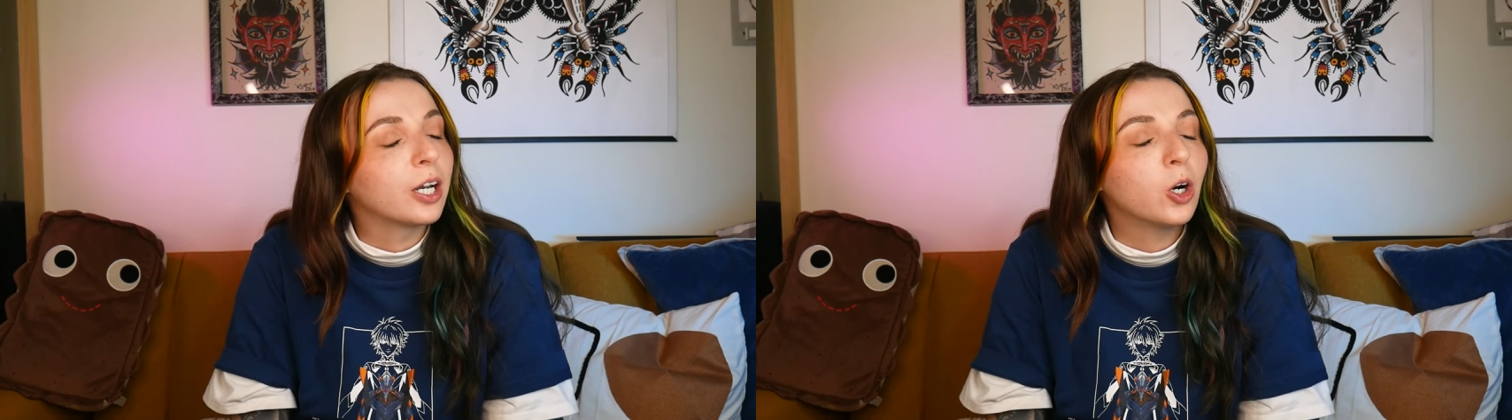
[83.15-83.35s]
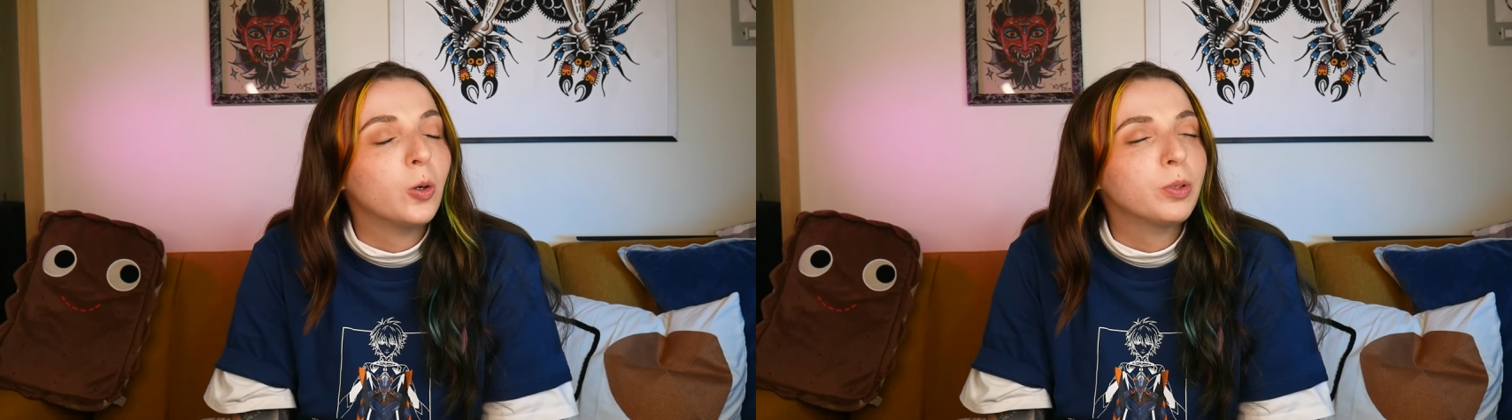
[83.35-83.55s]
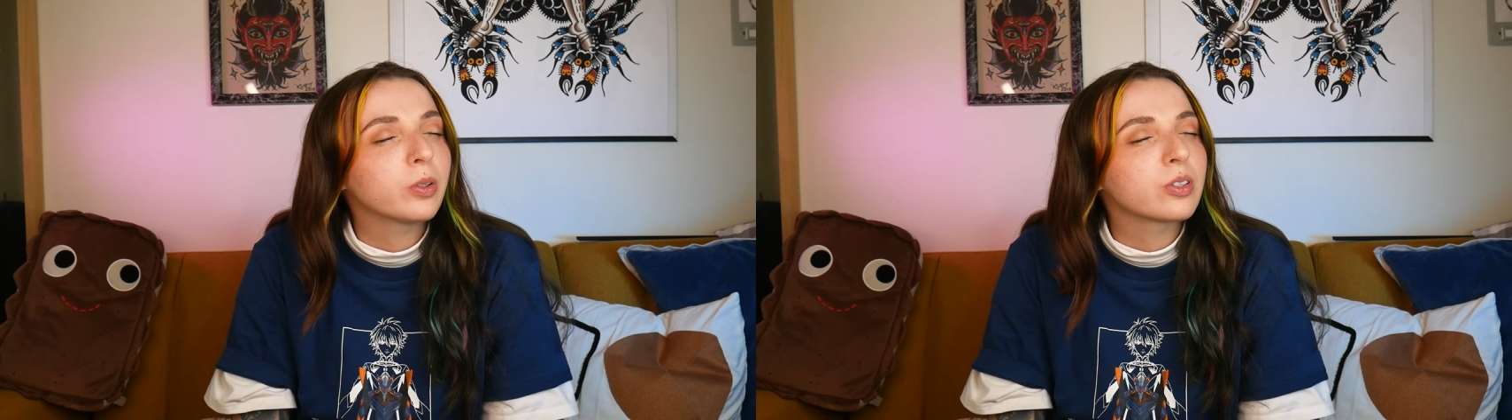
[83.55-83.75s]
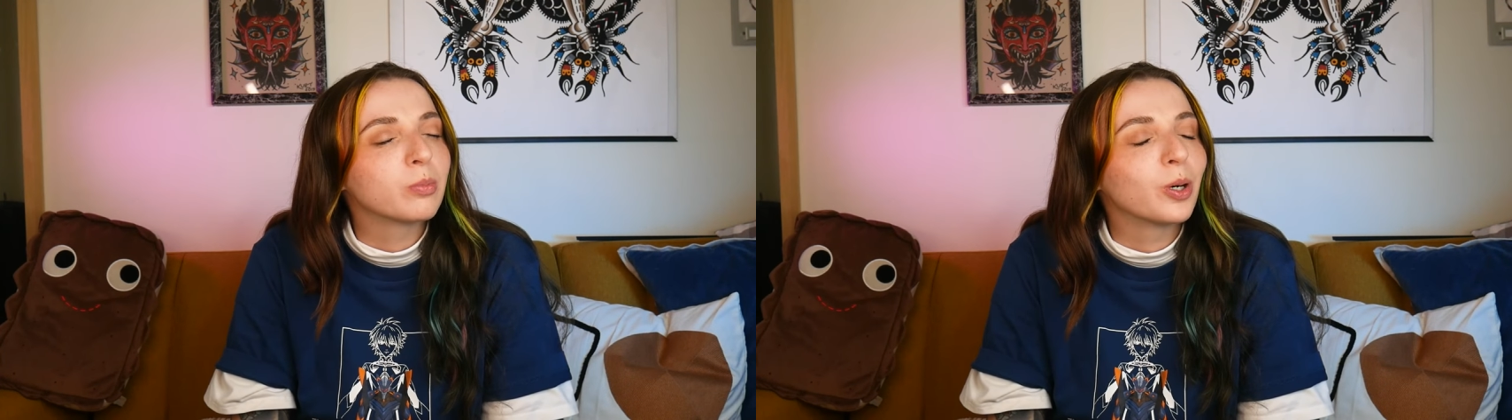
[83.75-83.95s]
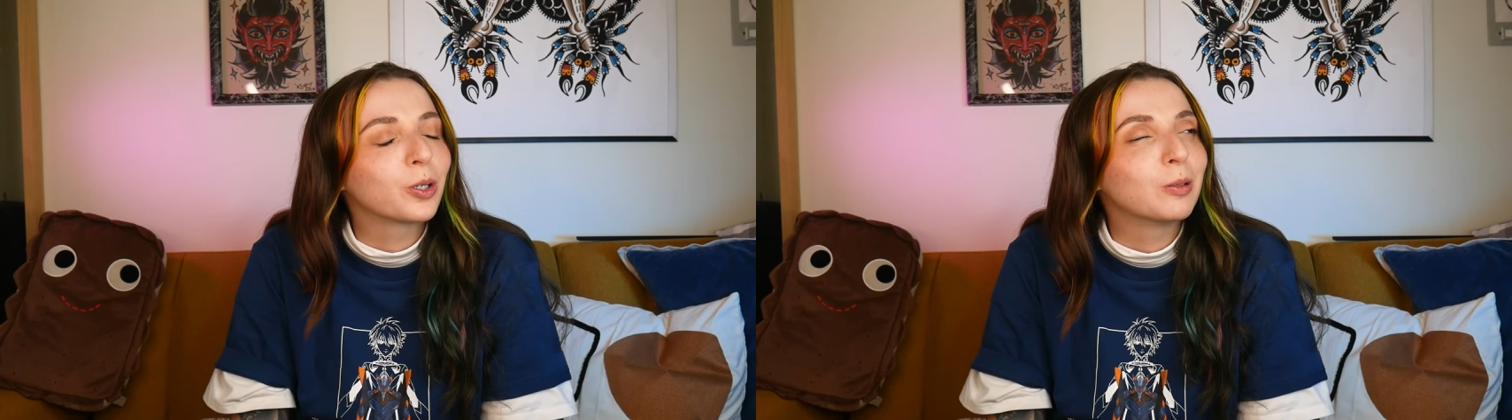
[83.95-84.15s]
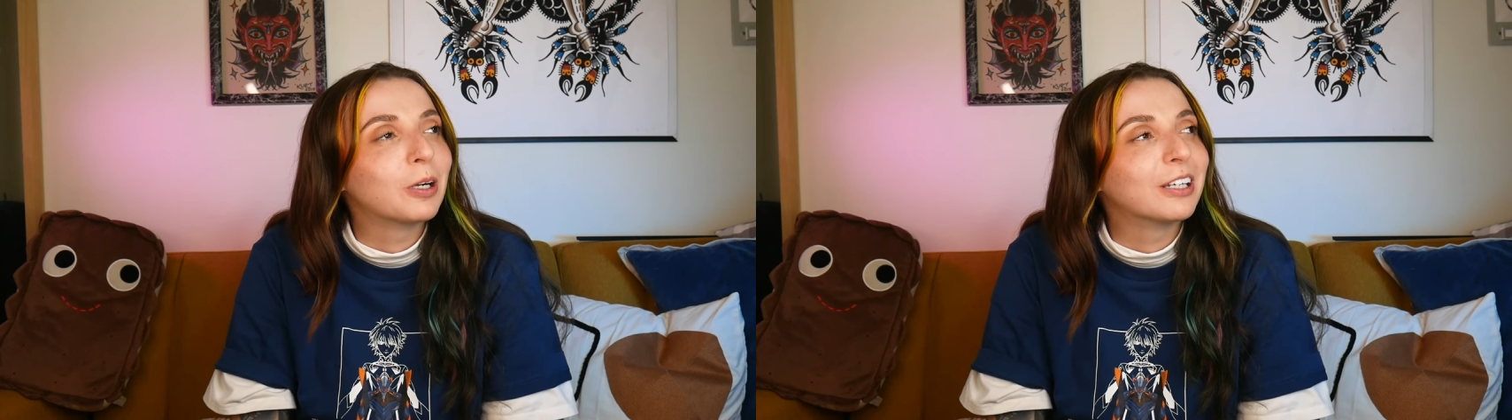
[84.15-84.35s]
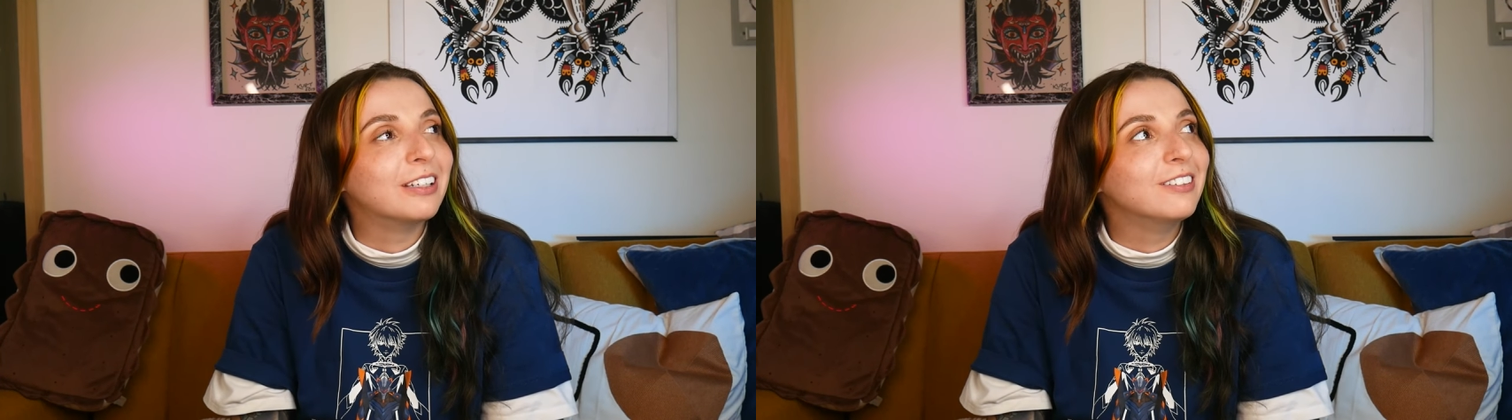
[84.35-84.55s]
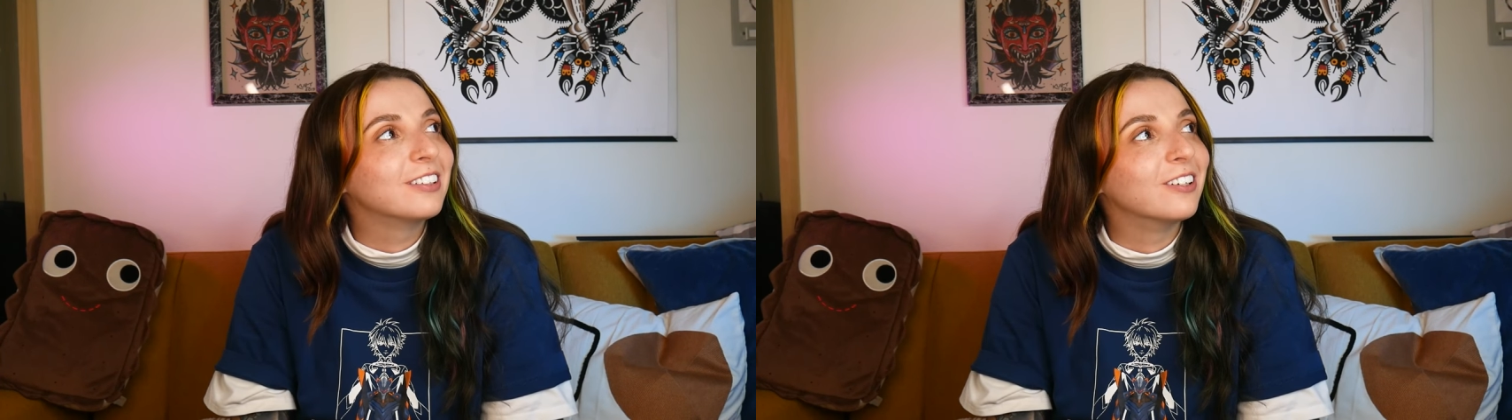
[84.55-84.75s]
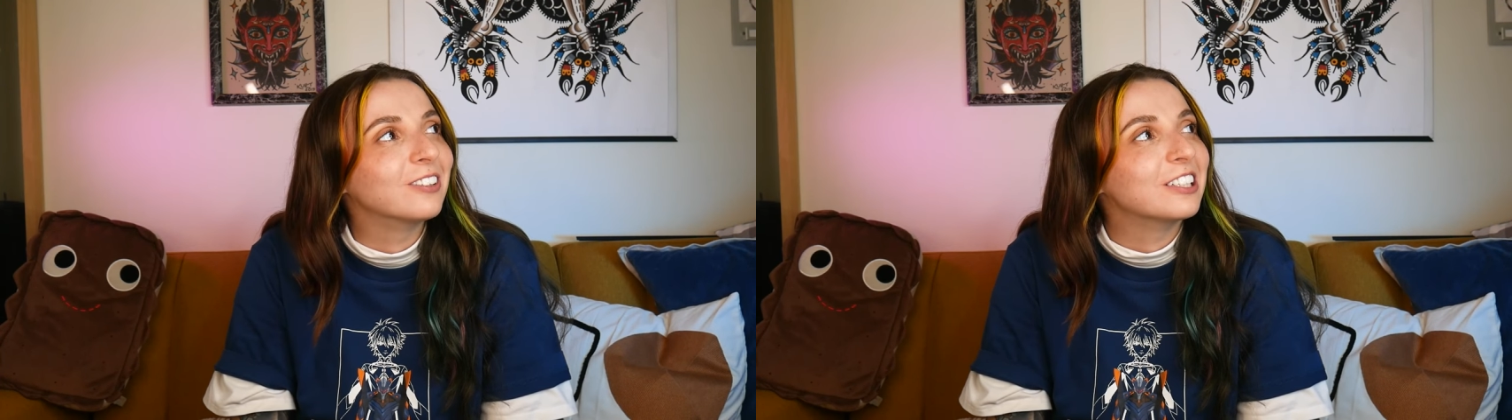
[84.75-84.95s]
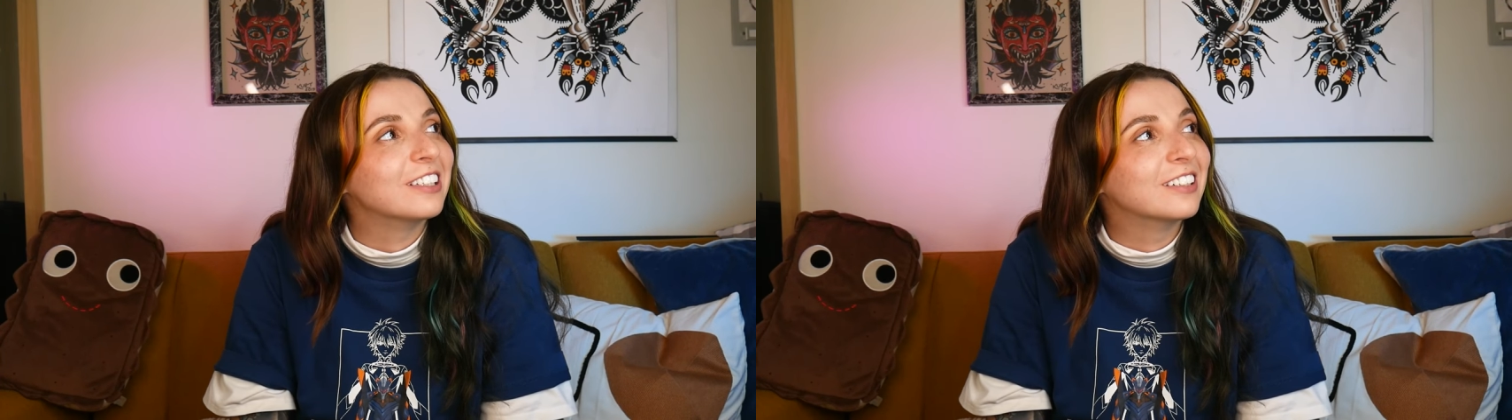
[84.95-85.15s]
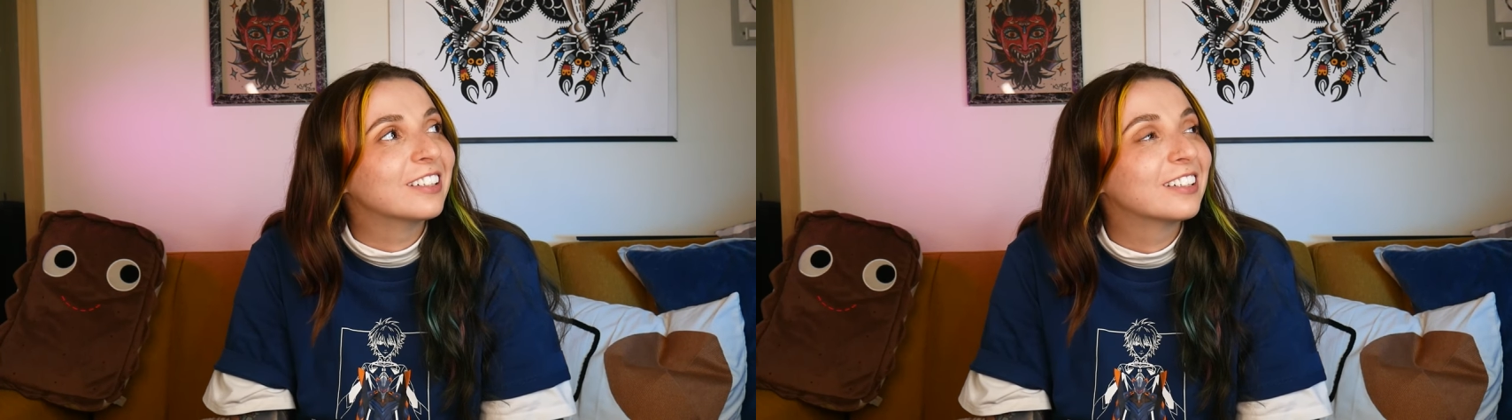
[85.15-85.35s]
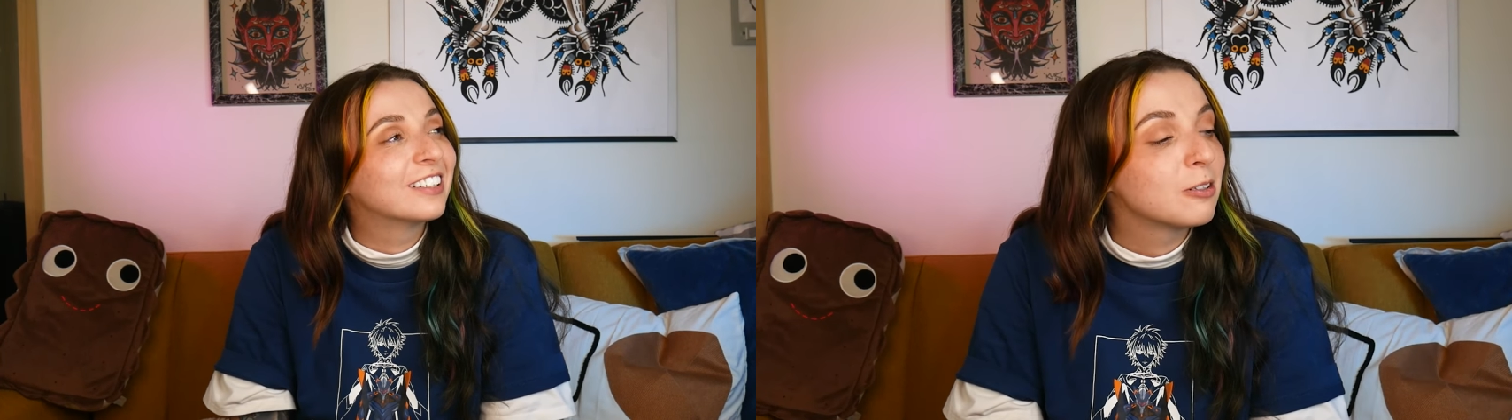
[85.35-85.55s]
I hope it wasn't Pokemon Indigo League.